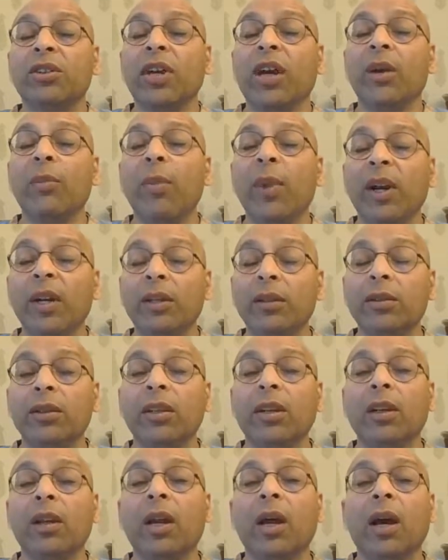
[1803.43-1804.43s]
try
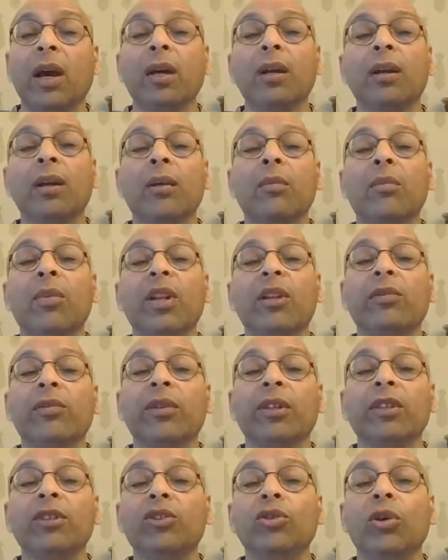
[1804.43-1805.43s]
Mediterranean diet, but
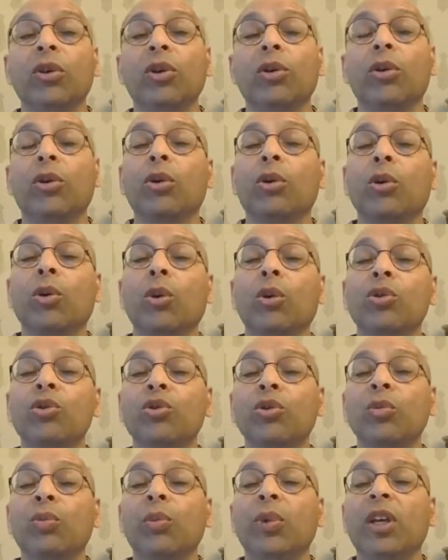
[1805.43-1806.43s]
eventually your goal
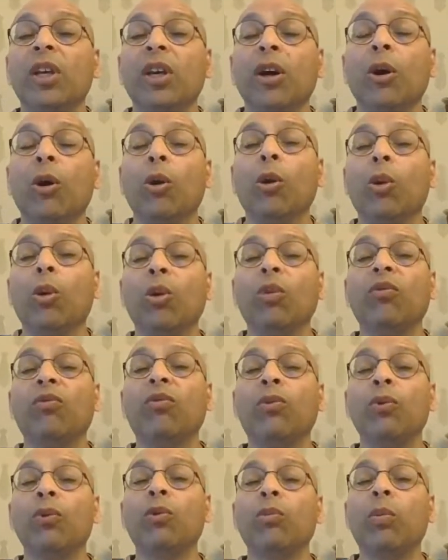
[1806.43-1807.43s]
should be whole
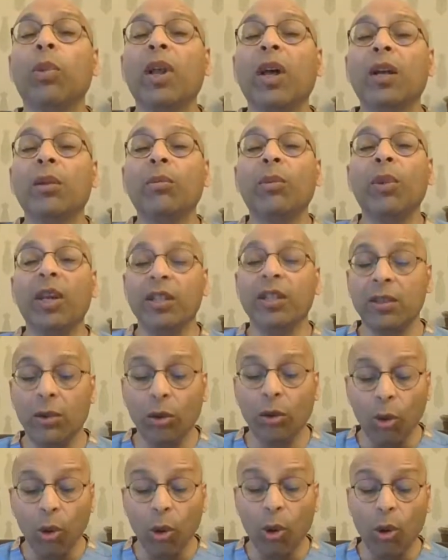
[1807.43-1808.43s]
food plant-based
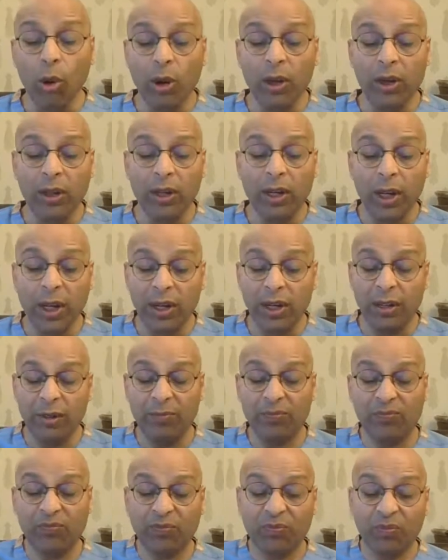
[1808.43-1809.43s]
no oil diet.
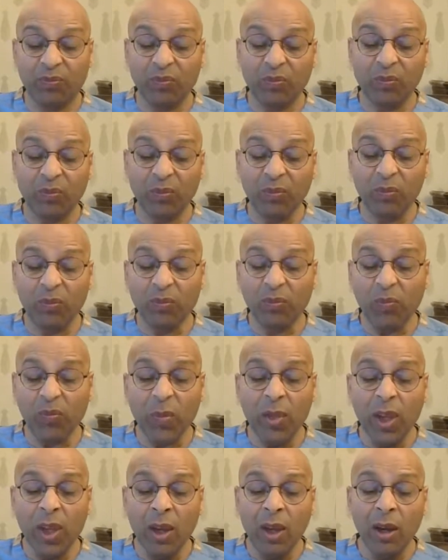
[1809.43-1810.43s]

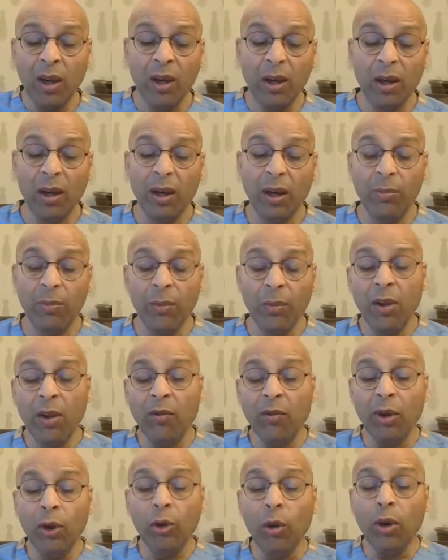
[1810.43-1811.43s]

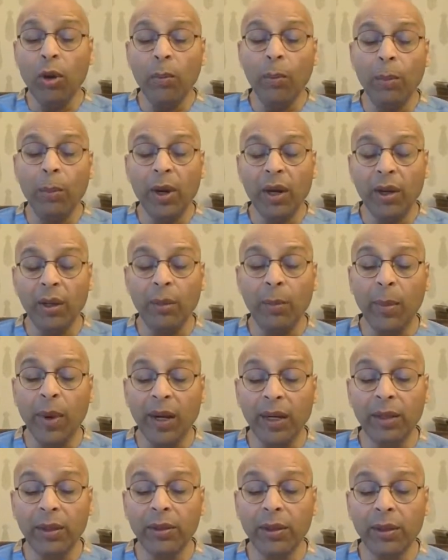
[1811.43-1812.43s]
When you compare the
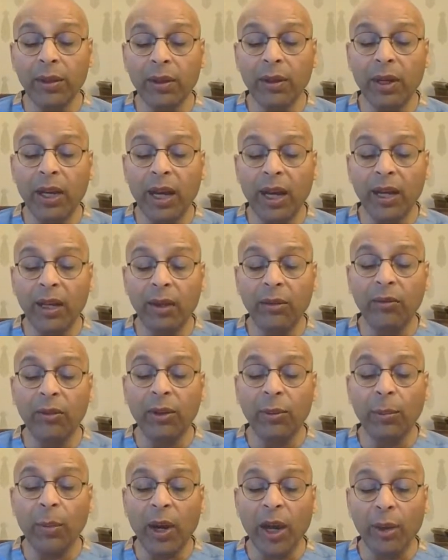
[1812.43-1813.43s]
Mediterranean diet
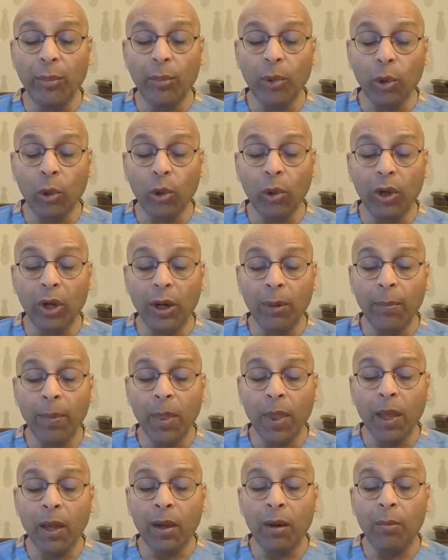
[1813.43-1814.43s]
with my program,
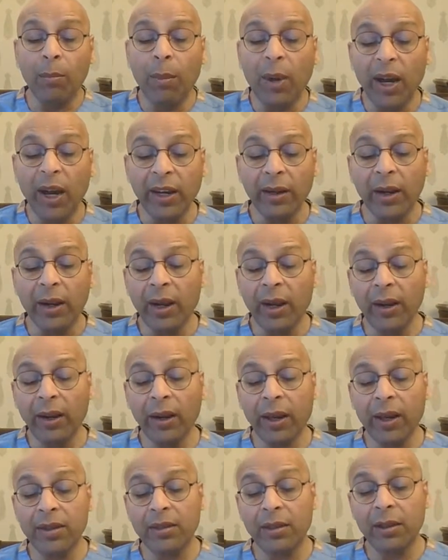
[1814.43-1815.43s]
my diet
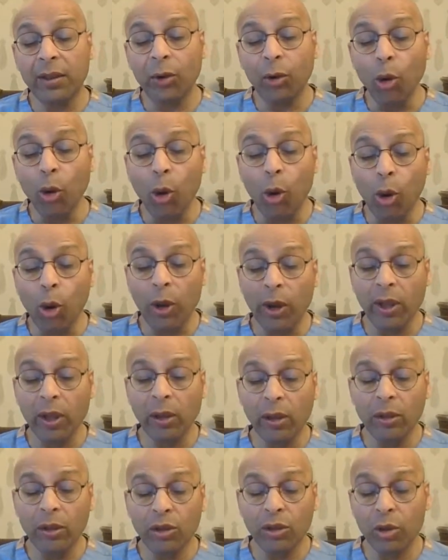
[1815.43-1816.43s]
has no
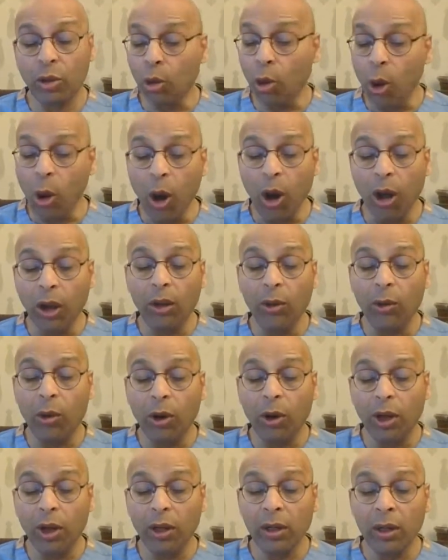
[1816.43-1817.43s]
oil, so no olive
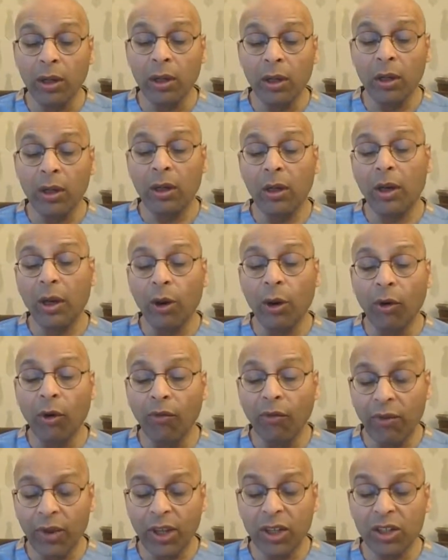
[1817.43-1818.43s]
oil, no
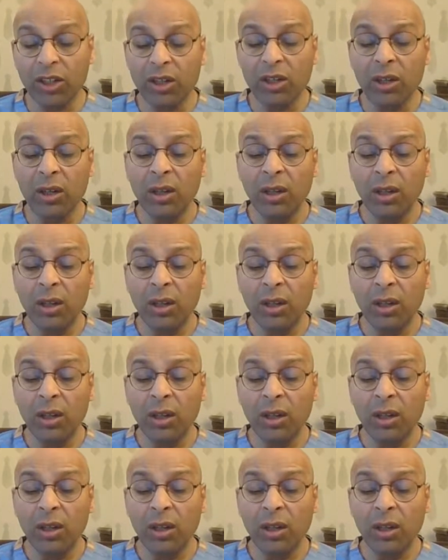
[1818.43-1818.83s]
fish,